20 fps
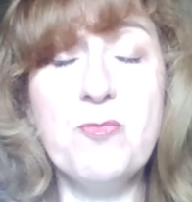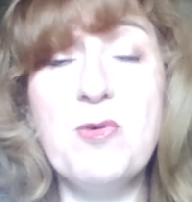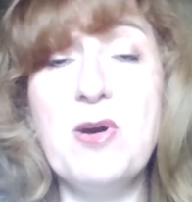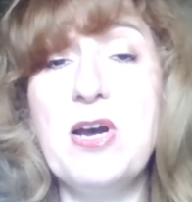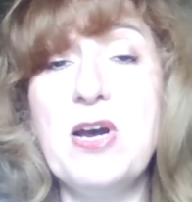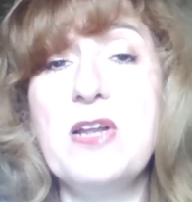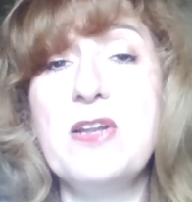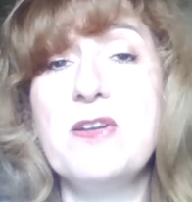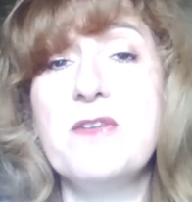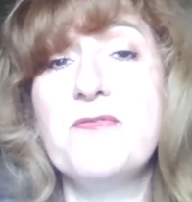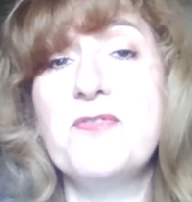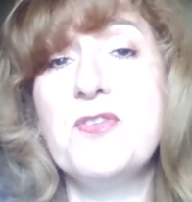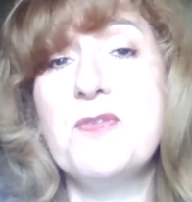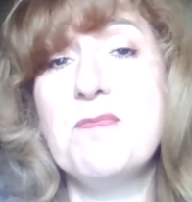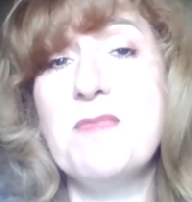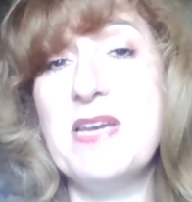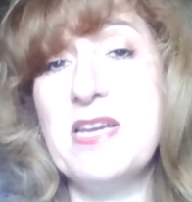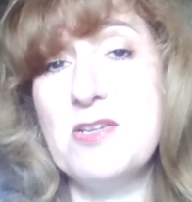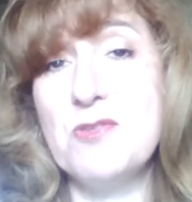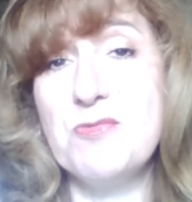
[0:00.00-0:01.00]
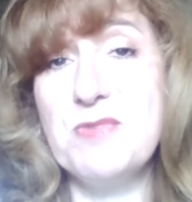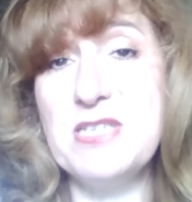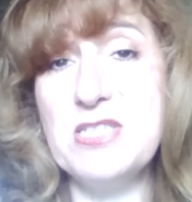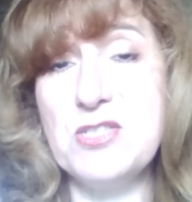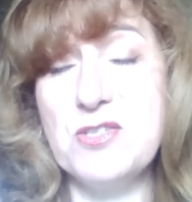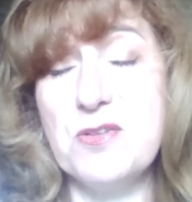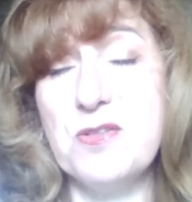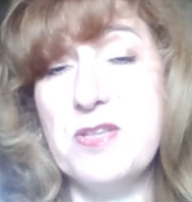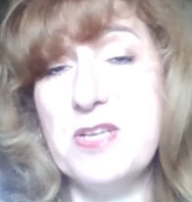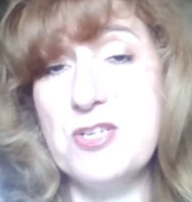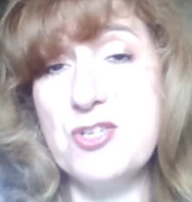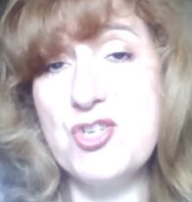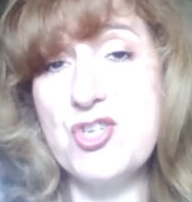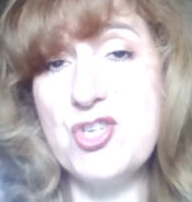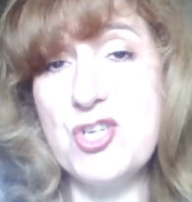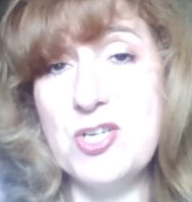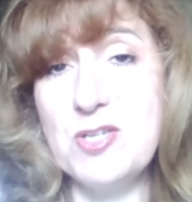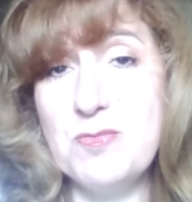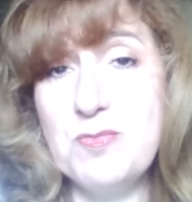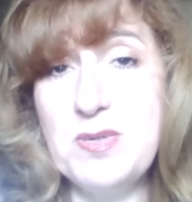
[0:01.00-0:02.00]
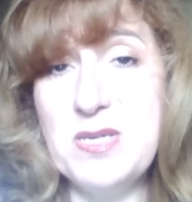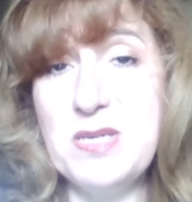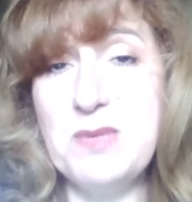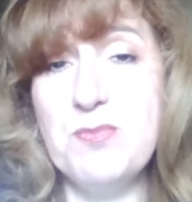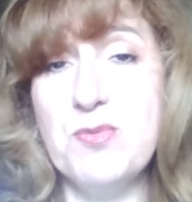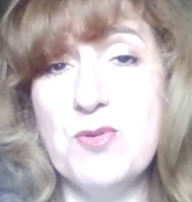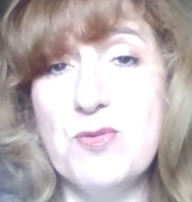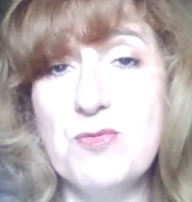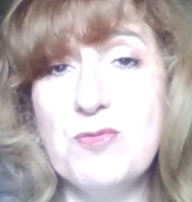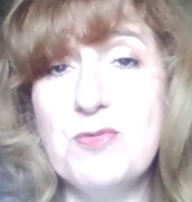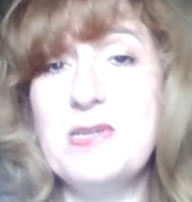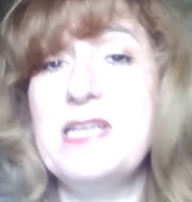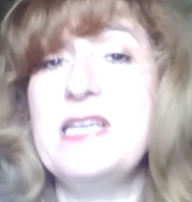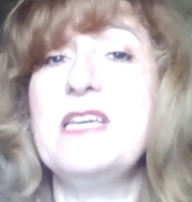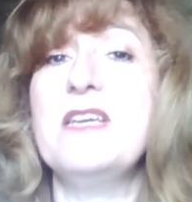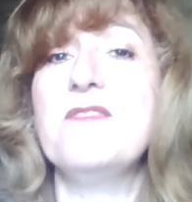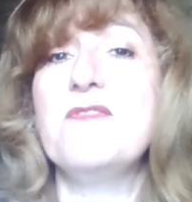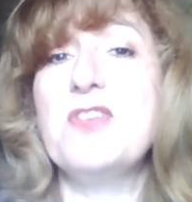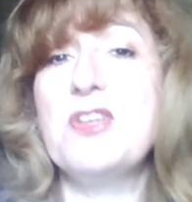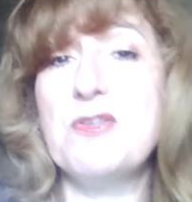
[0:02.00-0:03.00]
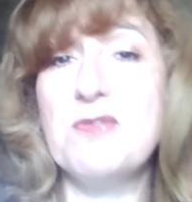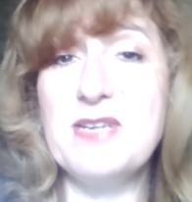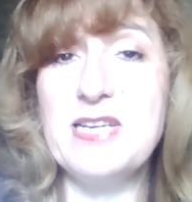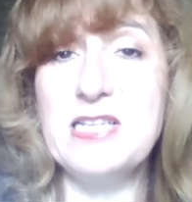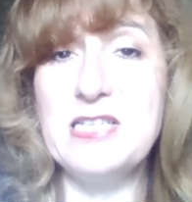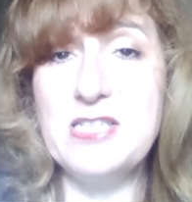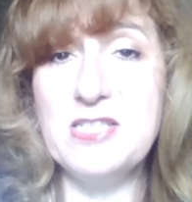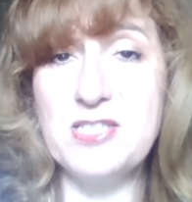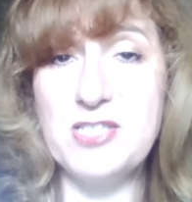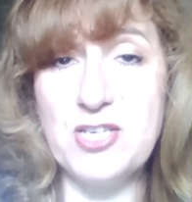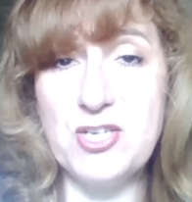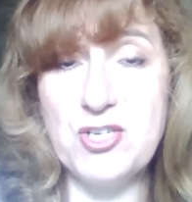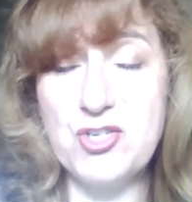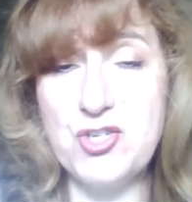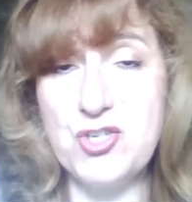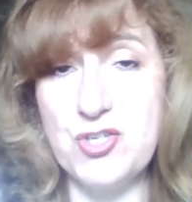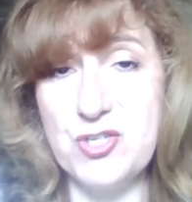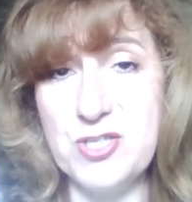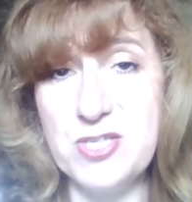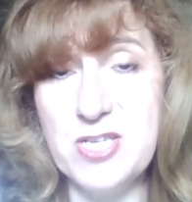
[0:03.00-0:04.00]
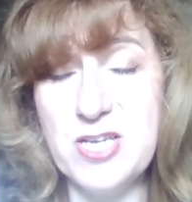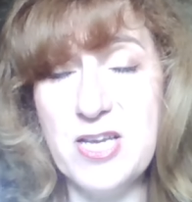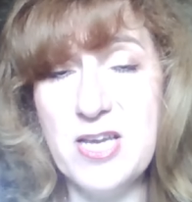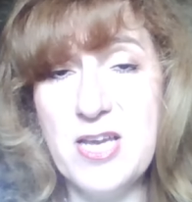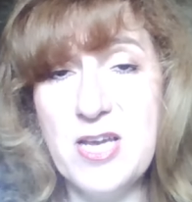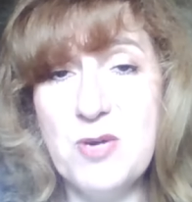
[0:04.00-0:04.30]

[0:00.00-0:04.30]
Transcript: One of the main reasons they shun people who leave the organization,